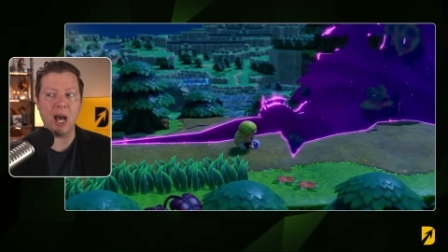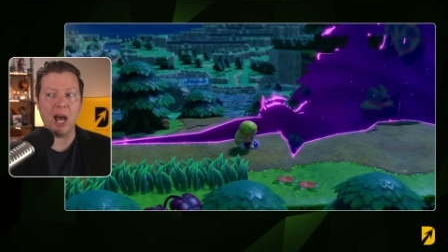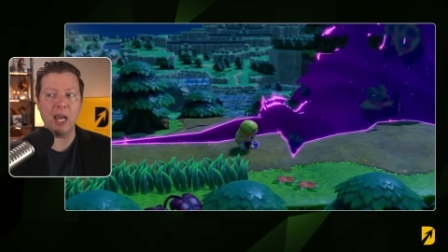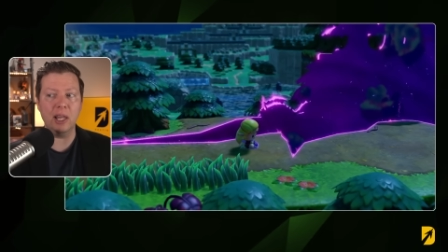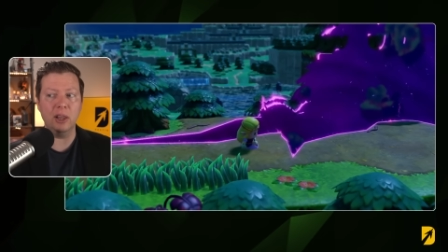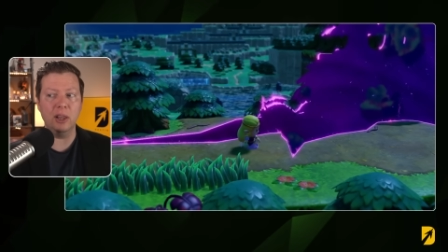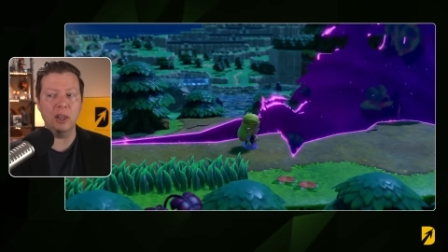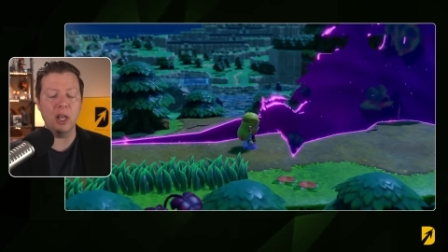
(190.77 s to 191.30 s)
I
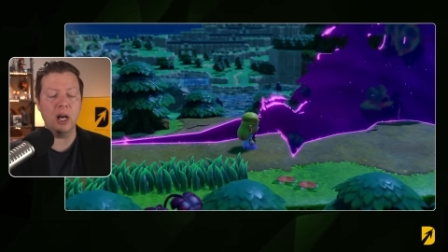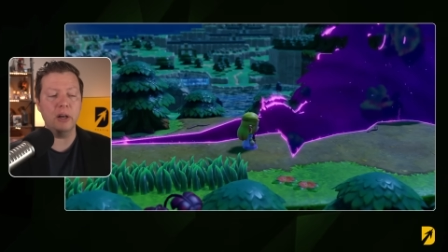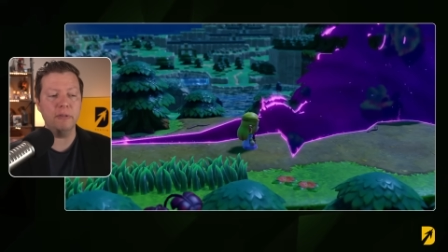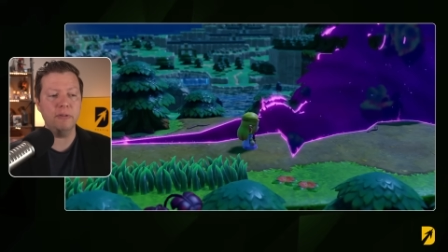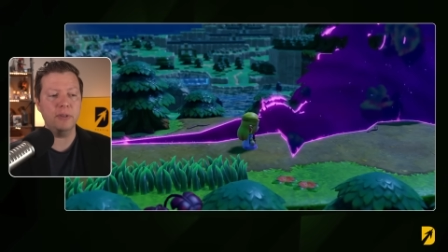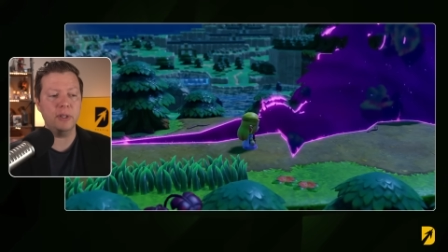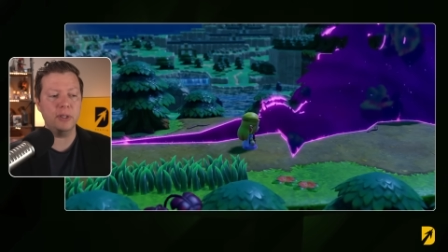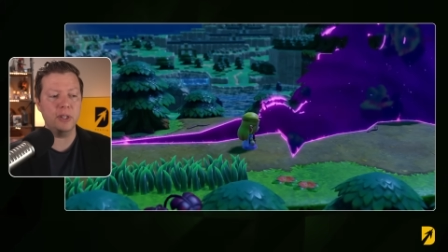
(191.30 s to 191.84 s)

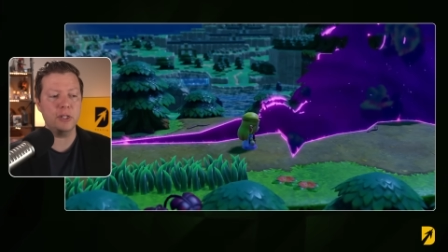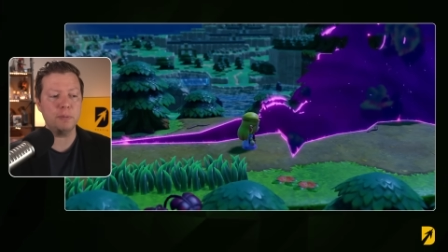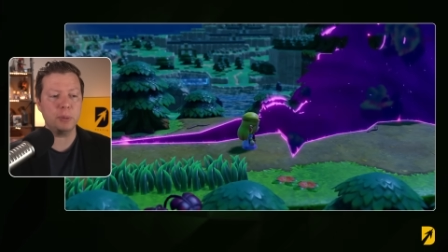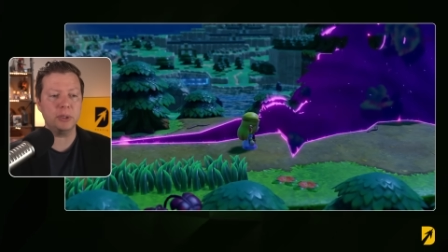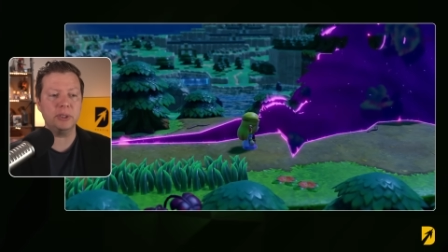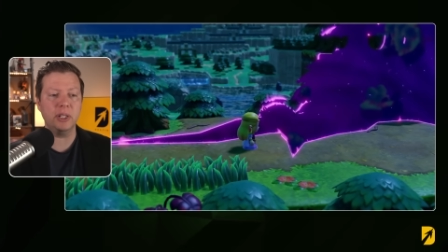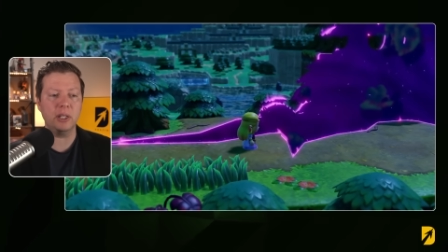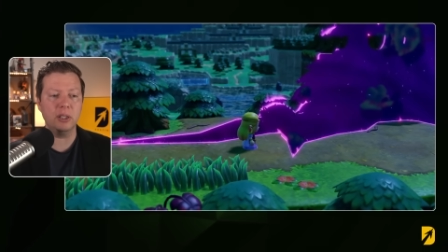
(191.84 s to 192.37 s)
love this
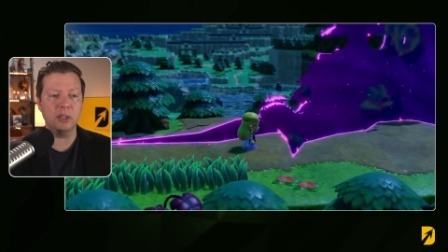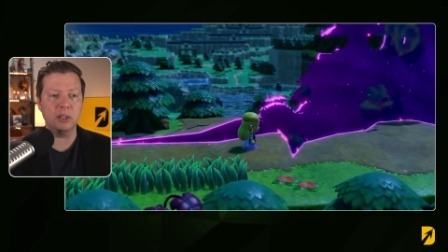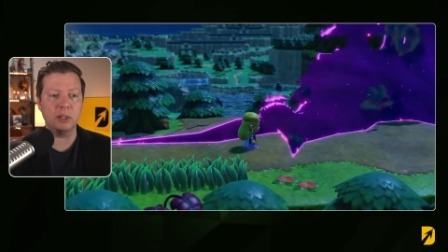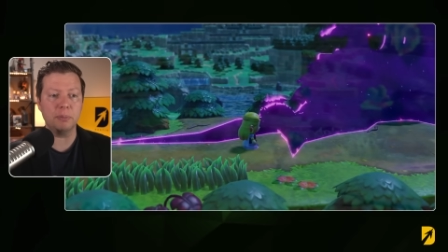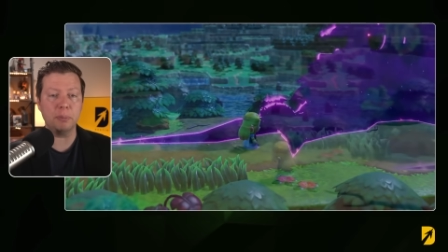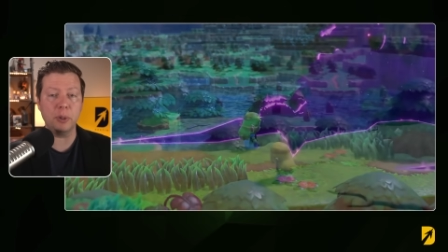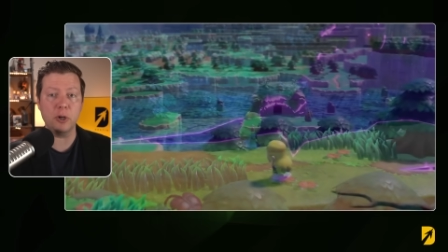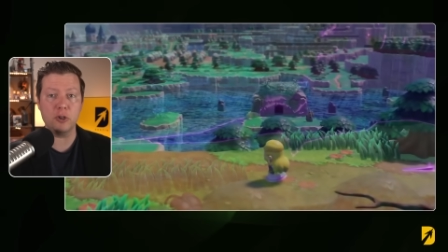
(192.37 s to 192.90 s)
particular
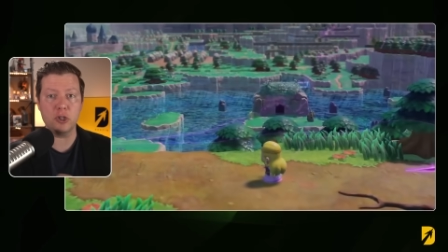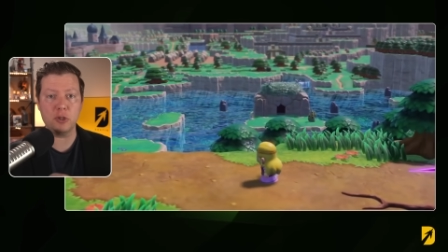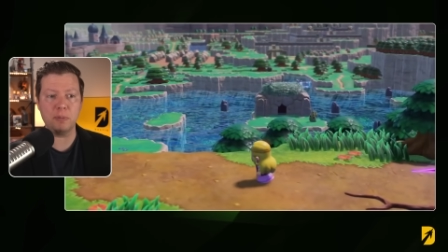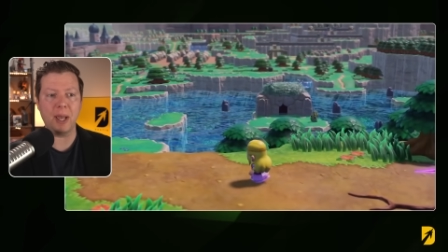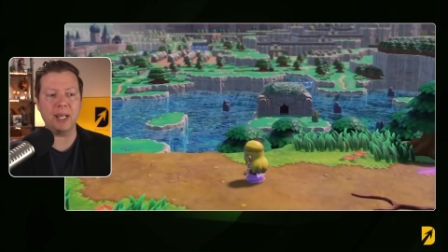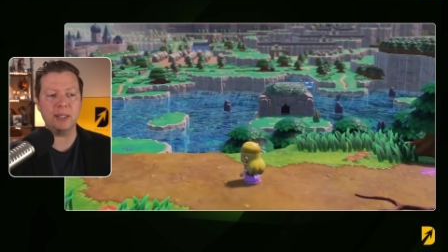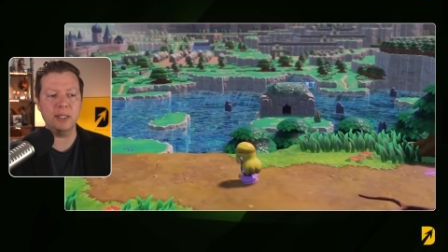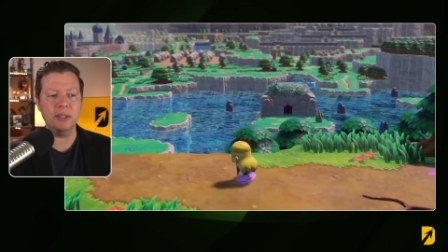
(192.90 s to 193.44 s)

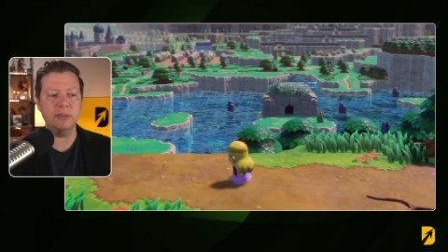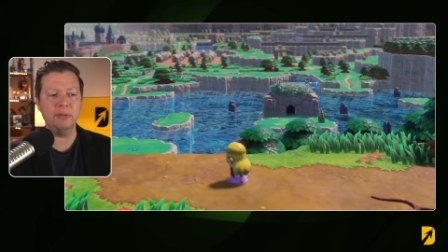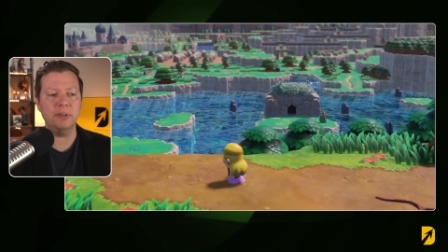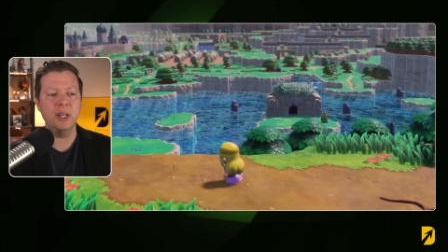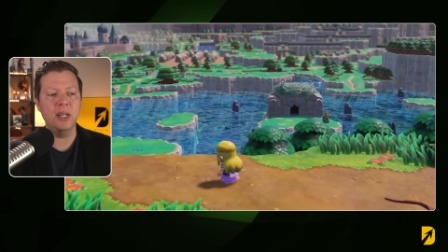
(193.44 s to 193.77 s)
perspective